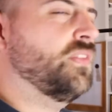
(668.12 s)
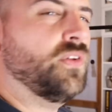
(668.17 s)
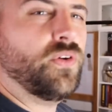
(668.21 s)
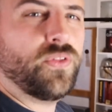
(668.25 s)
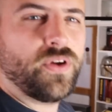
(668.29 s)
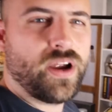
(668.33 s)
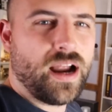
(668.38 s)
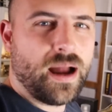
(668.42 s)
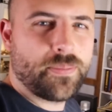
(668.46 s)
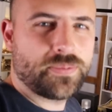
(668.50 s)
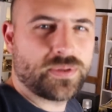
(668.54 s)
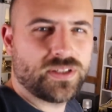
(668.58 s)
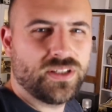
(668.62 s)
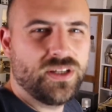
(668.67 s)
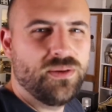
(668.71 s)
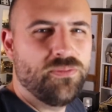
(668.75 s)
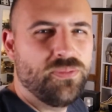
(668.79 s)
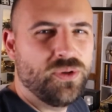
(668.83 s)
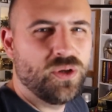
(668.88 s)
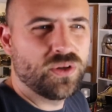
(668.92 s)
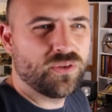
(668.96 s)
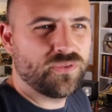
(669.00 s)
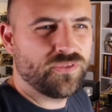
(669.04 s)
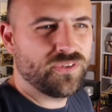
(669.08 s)
although they're absolutely
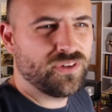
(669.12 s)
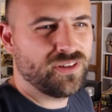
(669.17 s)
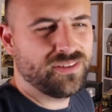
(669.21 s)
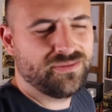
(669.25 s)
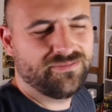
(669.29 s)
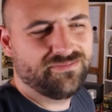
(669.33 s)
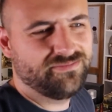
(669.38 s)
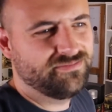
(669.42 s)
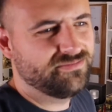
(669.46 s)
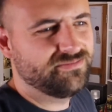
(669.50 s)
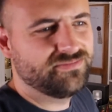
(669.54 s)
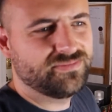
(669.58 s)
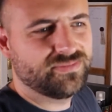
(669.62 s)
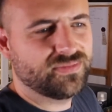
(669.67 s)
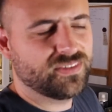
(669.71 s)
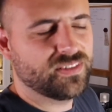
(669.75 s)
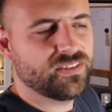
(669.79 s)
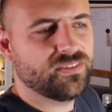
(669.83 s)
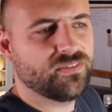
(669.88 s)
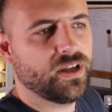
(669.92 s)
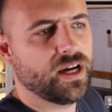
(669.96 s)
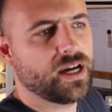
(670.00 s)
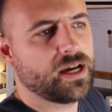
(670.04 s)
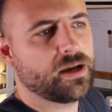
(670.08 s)
beautiful,
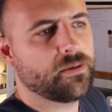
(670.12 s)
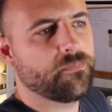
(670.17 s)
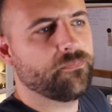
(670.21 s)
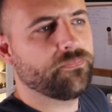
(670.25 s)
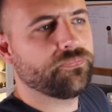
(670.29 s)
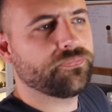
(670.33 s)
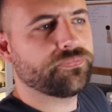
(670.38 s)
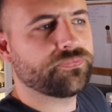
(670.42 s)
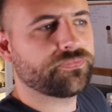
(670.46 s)
like